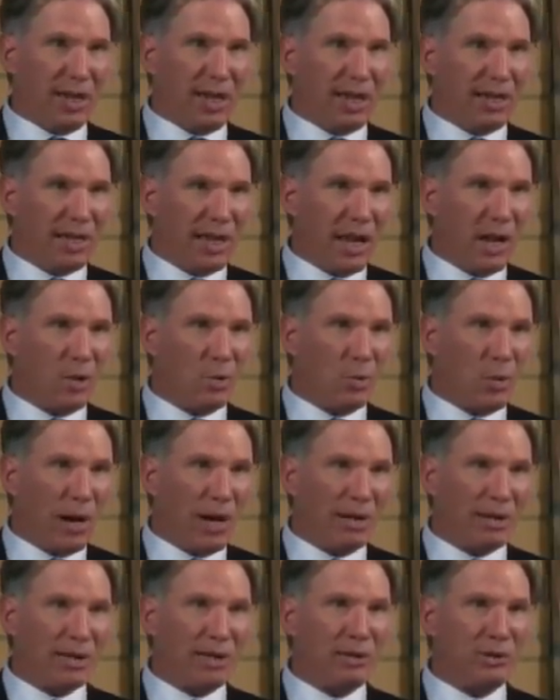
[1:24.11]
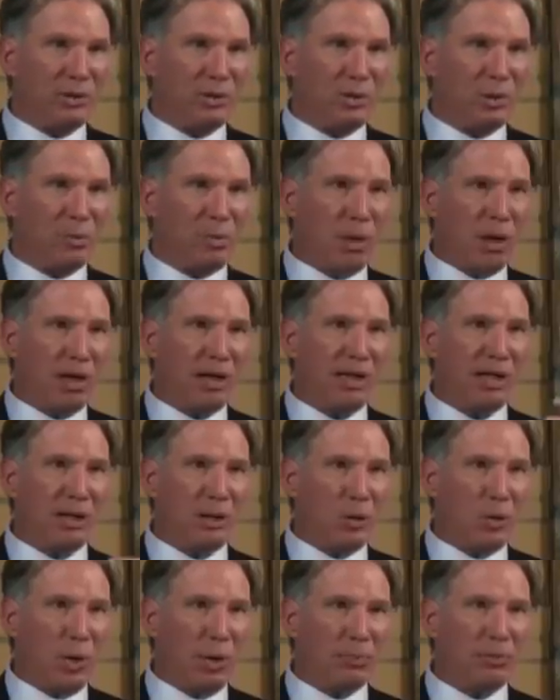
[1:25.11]
and how well is your body
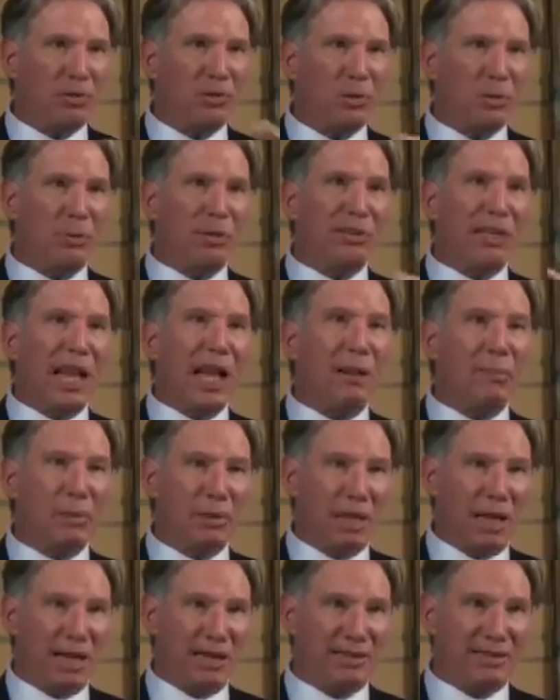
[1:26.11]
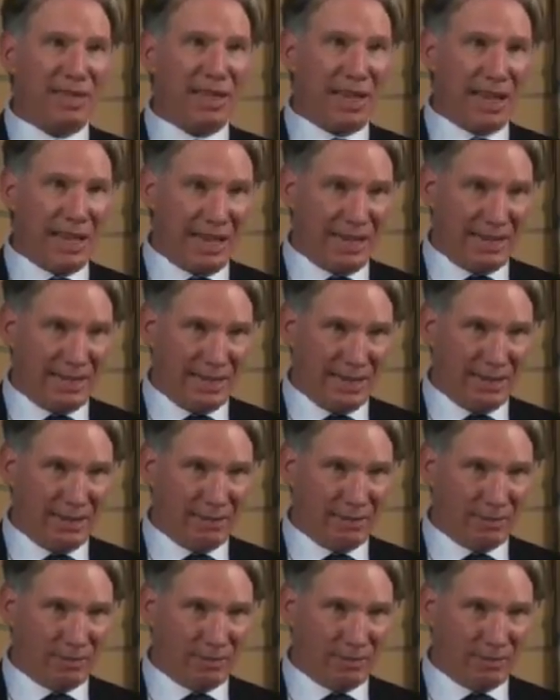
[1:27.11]
equipped to metabolize it.